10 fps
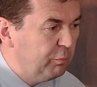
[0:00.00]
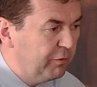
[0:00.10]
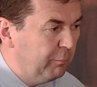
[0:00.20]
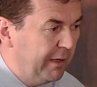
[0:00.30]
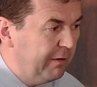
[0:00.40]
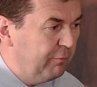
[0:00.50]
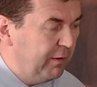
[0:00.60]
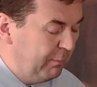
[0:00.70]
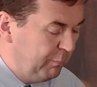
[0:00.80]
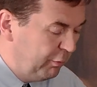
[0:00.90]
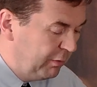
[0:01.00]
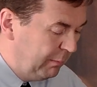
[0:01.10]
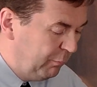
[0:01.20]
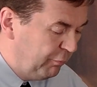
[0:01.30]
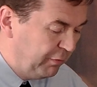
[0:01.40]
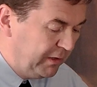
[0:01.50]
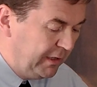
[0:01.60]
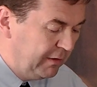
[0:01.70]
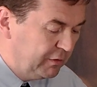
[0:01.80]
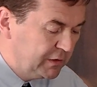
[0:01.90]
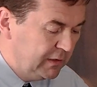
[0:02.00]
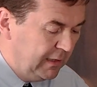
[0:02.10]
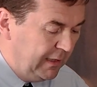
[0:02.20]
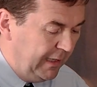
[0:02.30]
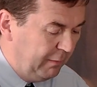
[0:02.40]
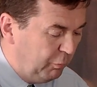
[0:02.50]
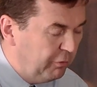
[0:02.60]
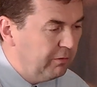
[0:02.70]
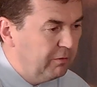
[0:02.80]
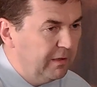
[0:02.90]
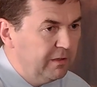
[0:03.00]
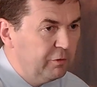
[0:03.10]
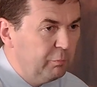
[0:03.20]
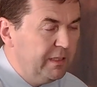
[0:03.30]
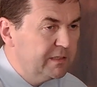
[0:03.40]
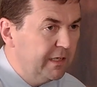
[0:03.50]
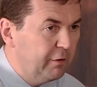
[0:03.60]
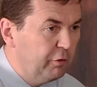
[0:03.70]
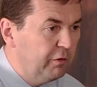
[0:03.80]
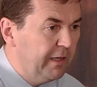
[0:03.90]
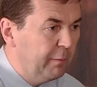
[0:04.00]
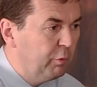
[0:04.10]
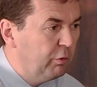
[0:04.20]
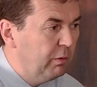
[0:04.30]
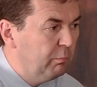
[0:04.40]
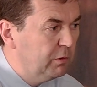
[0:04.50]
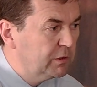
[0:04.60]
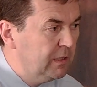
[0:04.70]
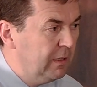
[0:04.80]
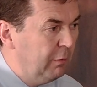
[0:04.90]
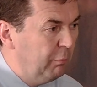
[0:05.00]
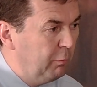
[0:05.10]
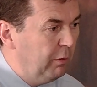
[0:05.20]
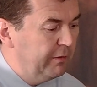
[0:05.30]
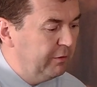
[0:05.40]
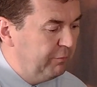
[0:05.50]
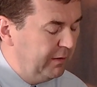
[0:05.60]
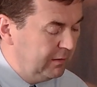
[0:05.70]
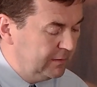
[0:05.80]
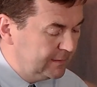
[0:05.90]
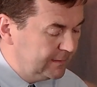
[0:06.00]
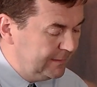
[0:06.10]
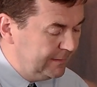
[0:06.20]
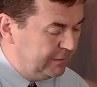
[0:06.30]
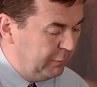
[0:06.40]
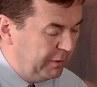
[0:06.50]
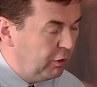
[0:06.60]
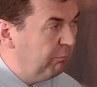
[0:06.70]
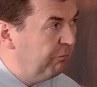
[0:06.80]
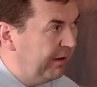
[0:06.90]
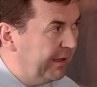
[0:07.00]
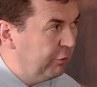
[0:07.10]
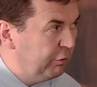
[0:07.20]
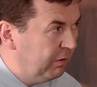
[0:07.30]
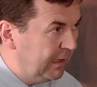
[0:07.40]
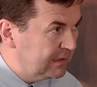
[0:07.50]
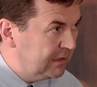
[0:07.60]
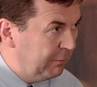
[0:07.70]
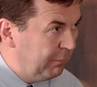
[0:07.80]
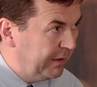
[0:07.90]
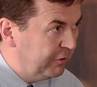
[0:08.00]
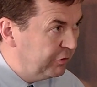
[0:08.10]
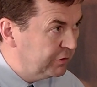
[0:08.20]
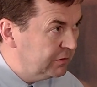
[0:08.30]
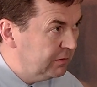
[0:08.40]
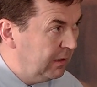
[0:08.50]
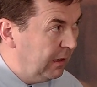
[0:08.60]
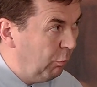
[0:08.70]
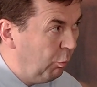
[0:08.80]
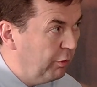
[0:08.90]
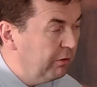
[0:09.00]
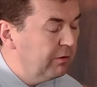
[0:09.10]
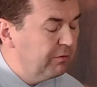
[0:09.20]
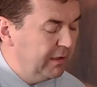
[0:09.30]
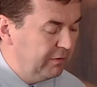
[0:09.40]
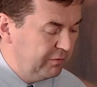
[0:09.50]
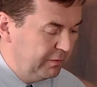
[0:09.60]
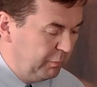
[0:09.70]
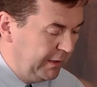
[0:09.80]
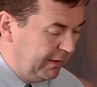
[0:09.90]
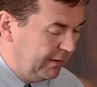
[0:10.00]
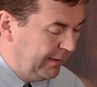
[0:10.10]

with the Better Farm program over the years, and one of the things that we set out on that program was we wanted fellas to become very good grassland managers. And one of the things that we